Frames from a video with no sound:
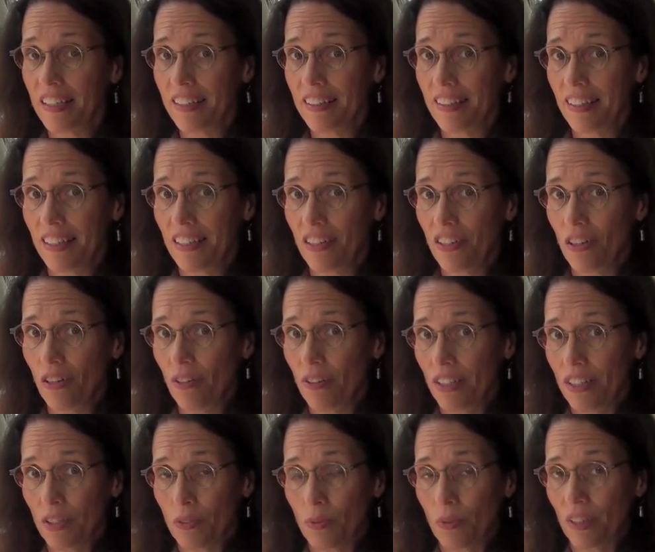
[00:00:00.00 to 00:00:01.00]
that they know
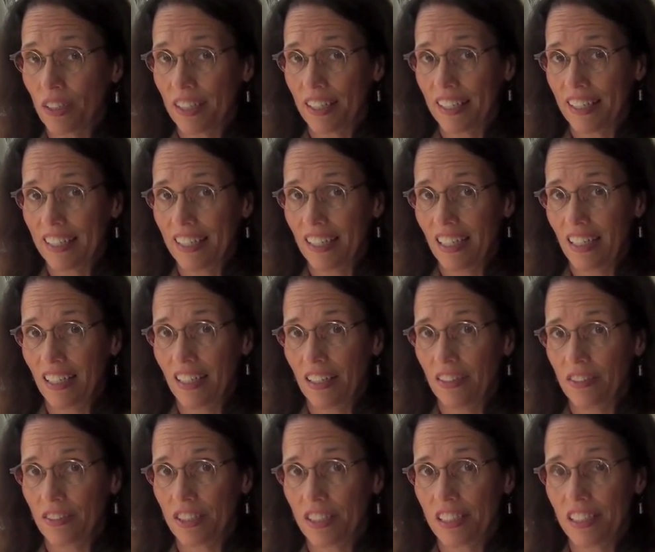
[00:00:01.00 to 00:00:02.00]
that's working in
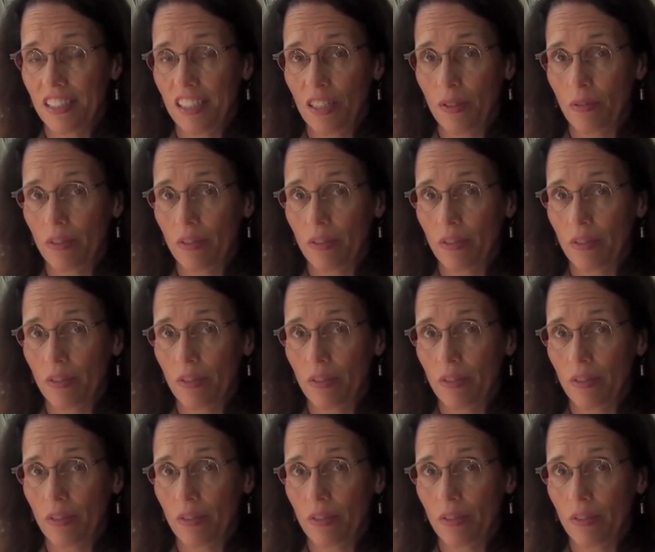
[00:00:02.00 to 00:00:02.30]
another city